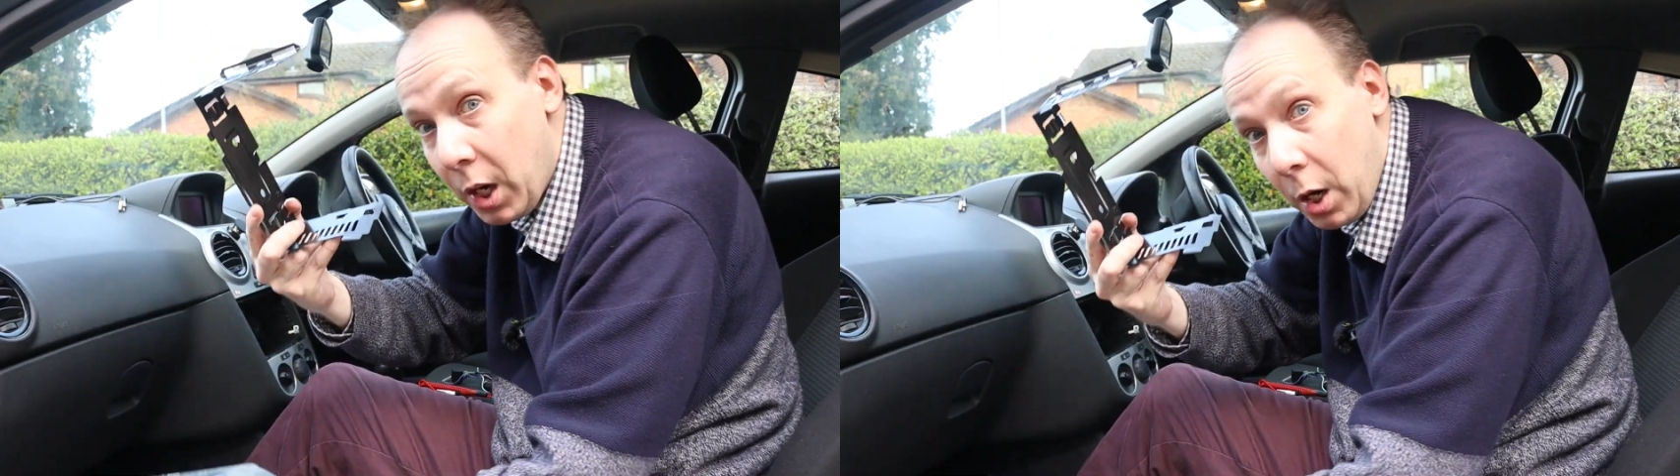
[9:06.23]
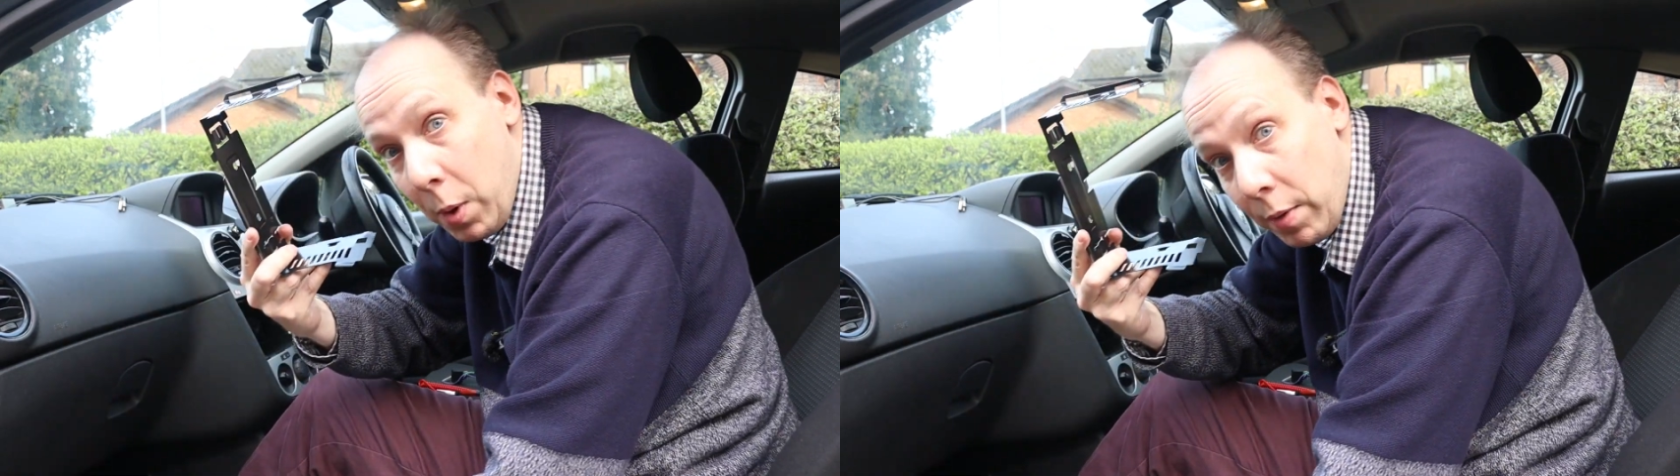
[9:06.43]

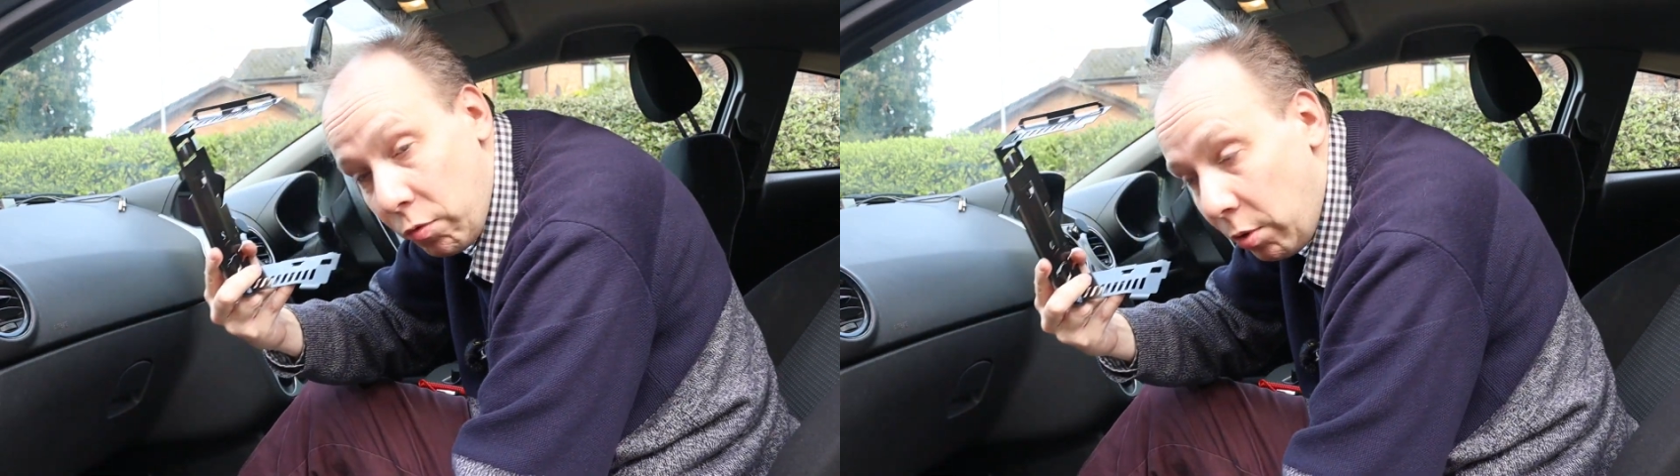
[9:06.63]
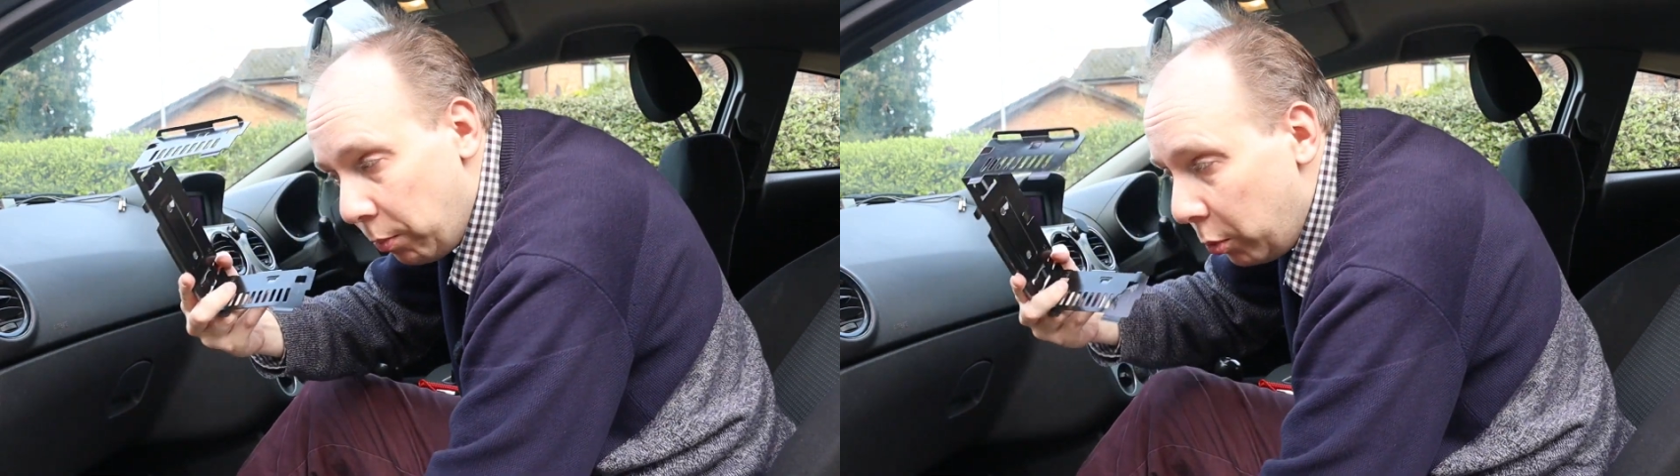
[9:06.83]
whoever
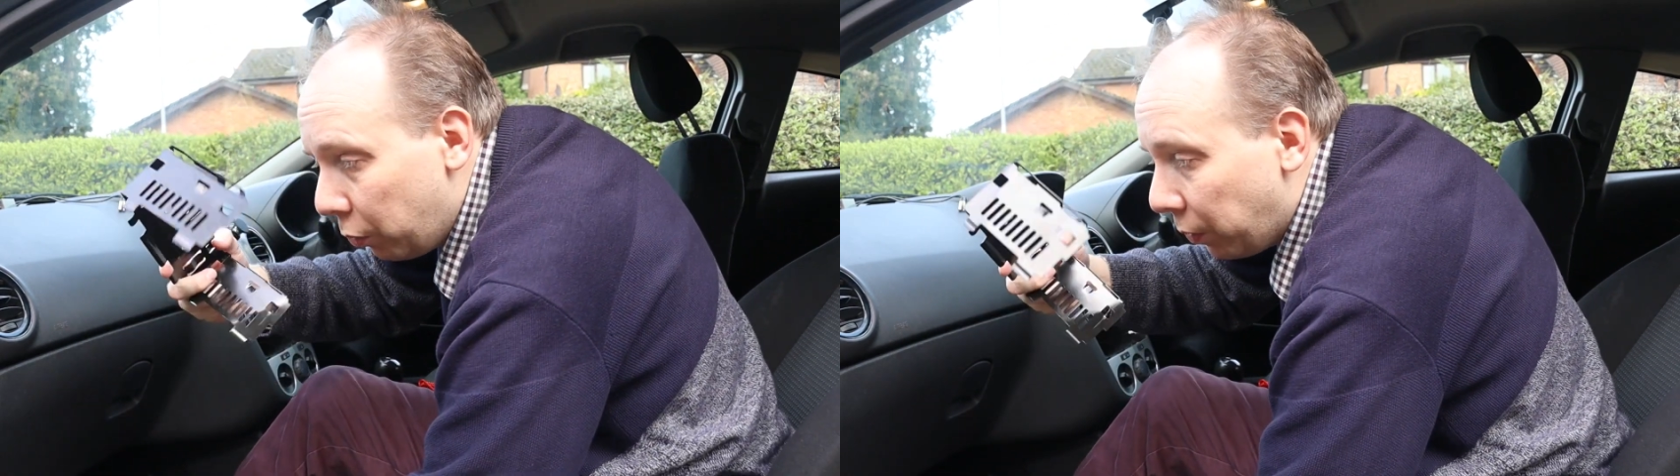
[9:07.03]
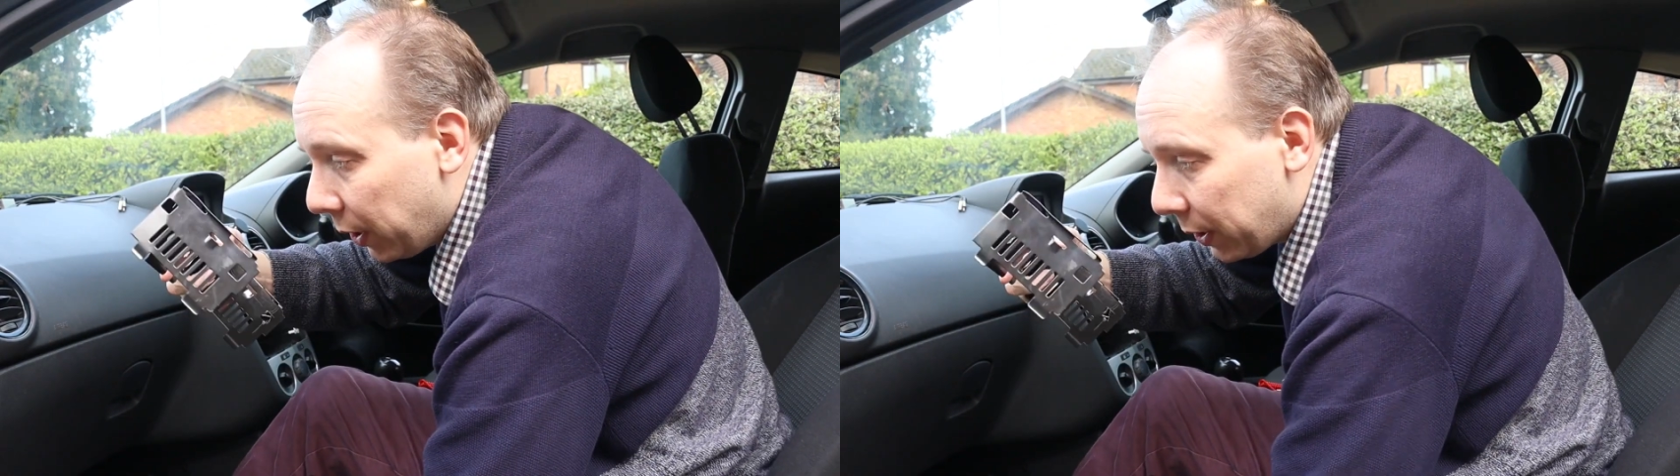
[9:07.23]

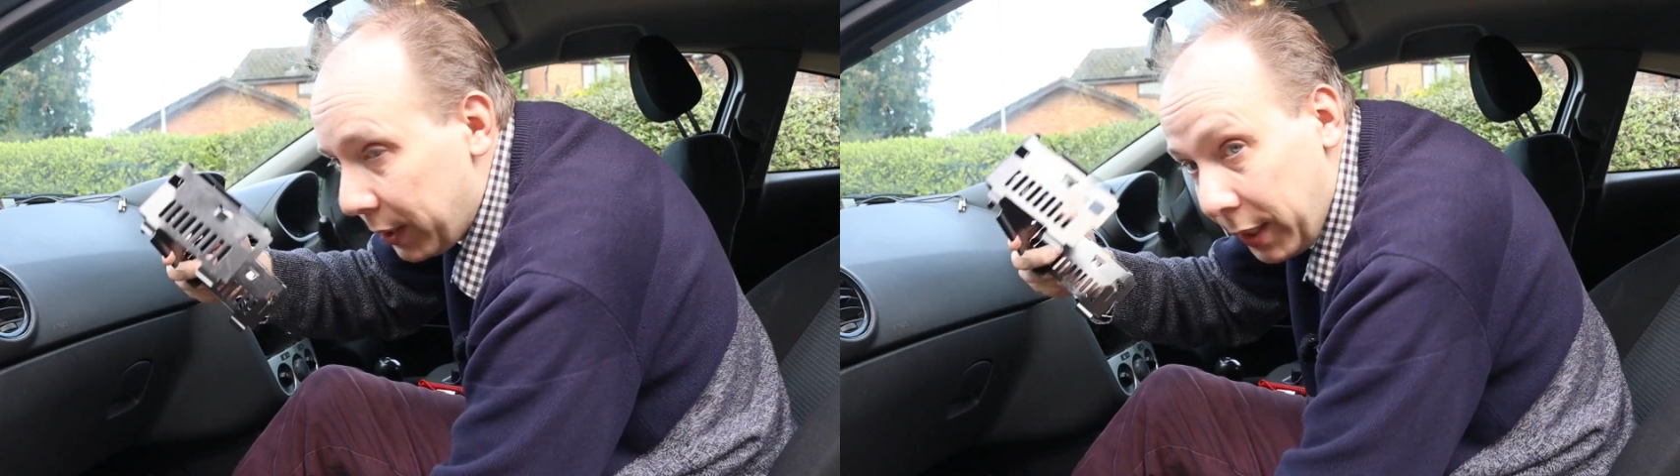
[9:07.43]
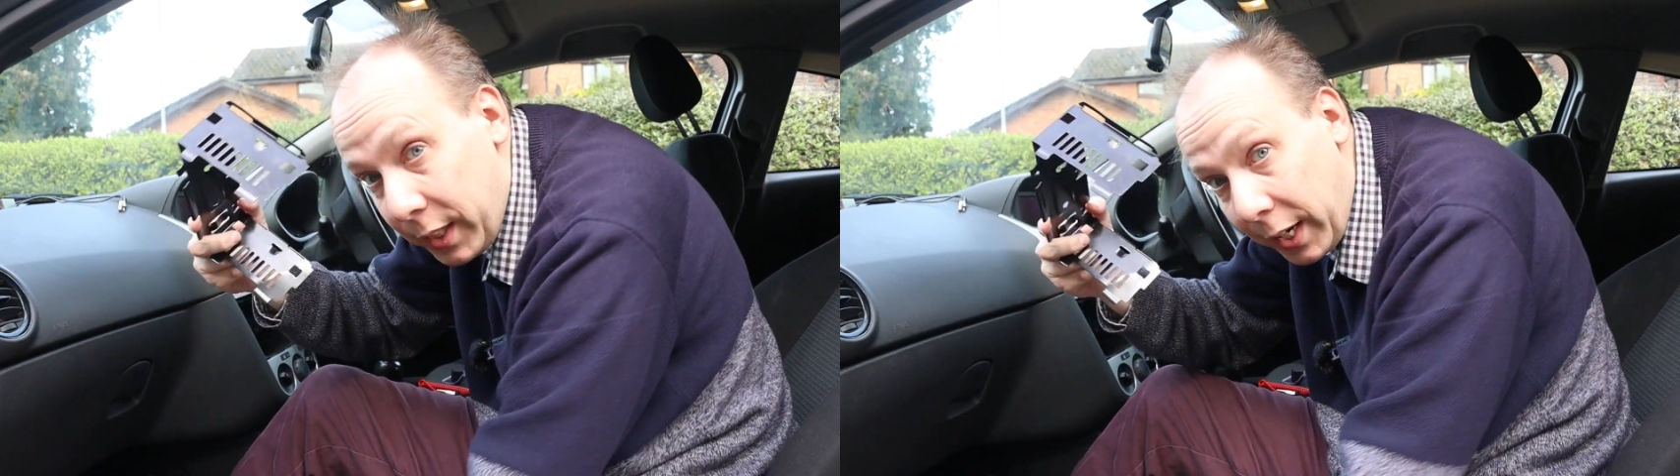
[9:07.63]
removed it
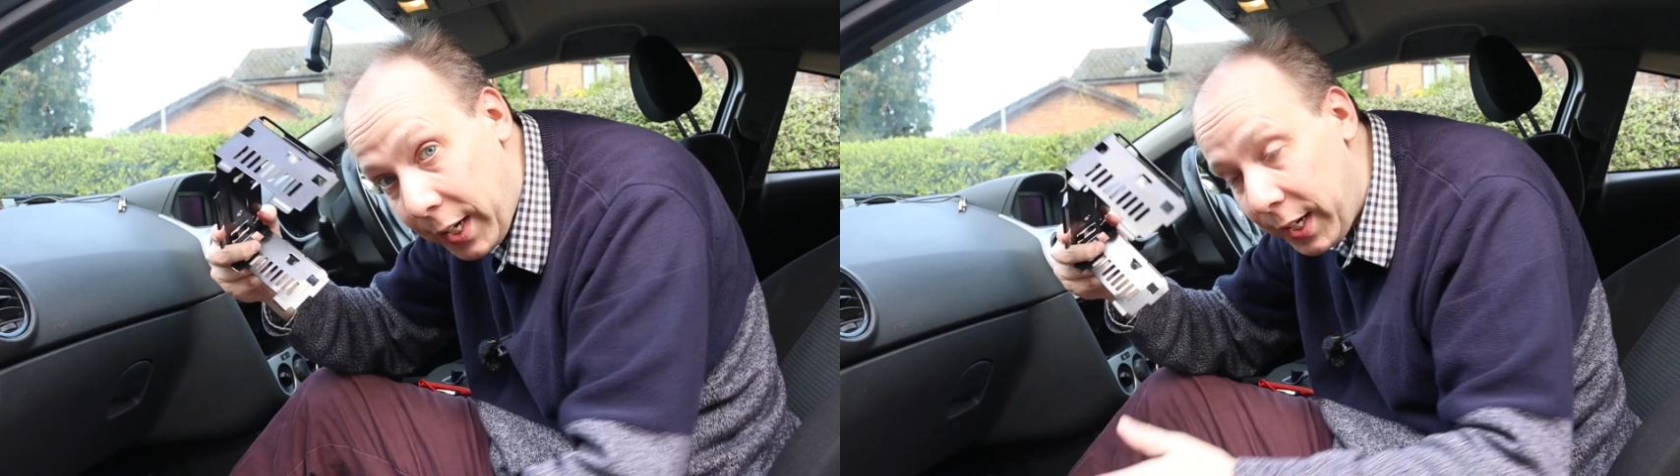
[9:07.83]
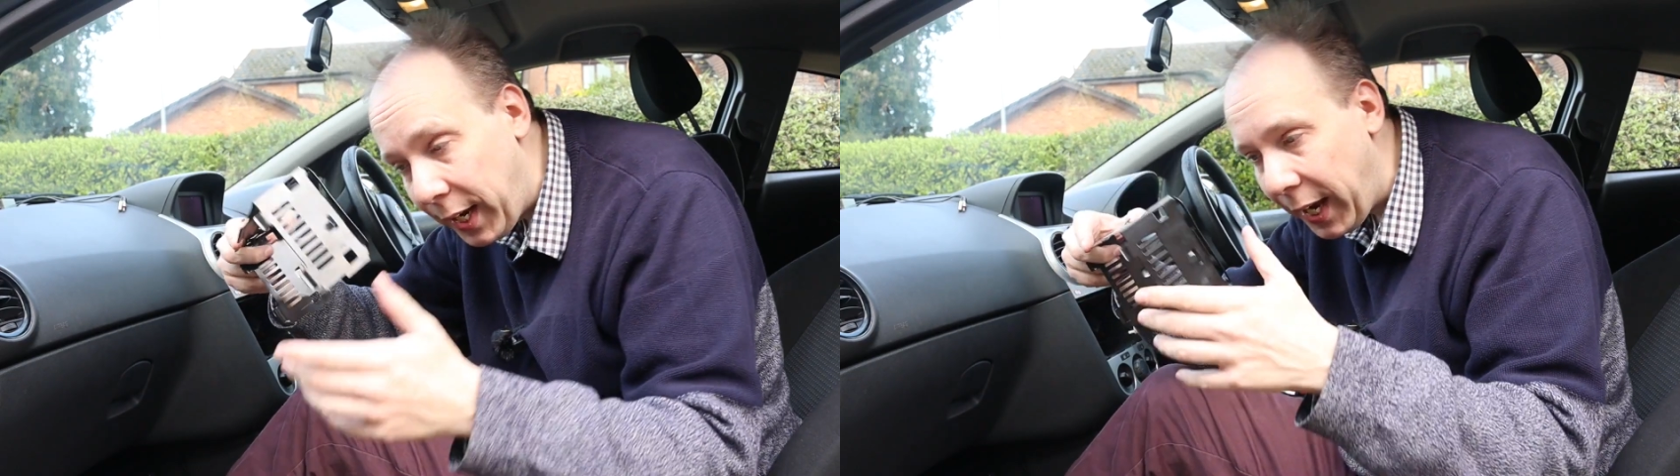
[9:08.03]
didn't
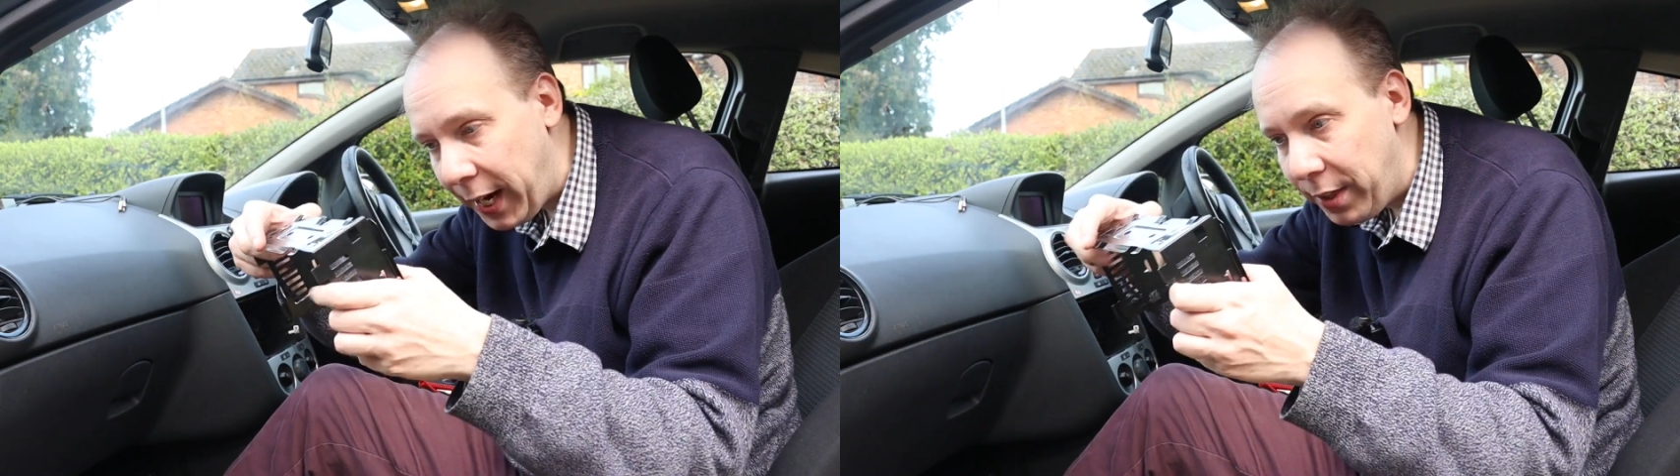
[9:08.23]
take any care.